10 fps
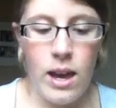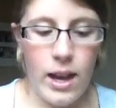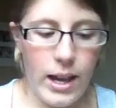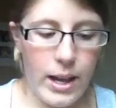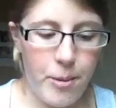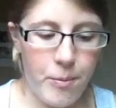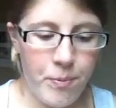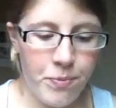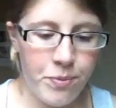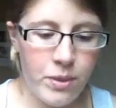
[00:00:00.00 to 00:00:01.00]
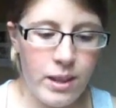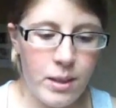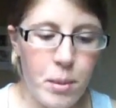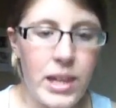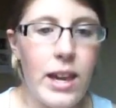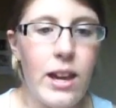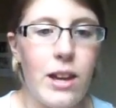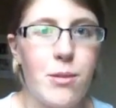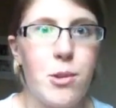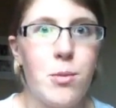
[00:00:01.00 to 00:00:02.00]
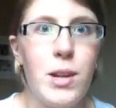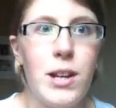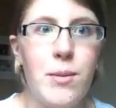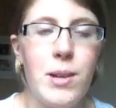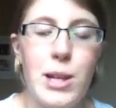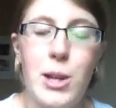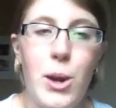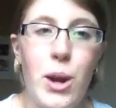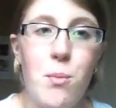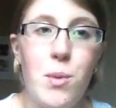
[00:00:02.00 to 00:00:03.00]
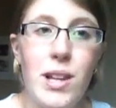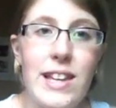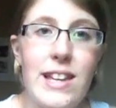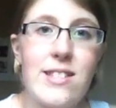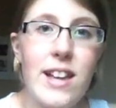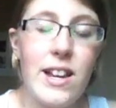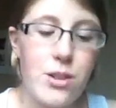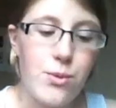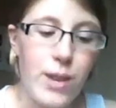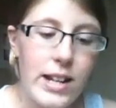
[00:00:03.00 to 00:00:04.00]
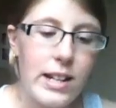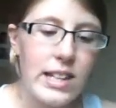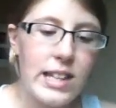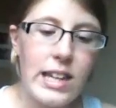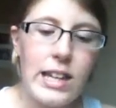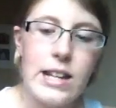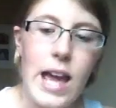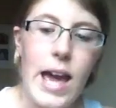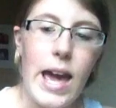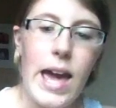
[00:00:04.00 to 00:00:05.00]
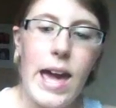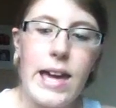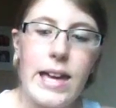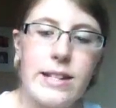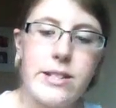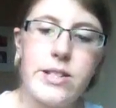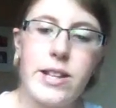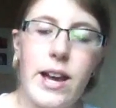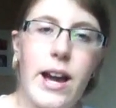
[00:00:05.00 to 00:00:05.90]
But yeah, it's really, really good. I'm really excited to read it again, and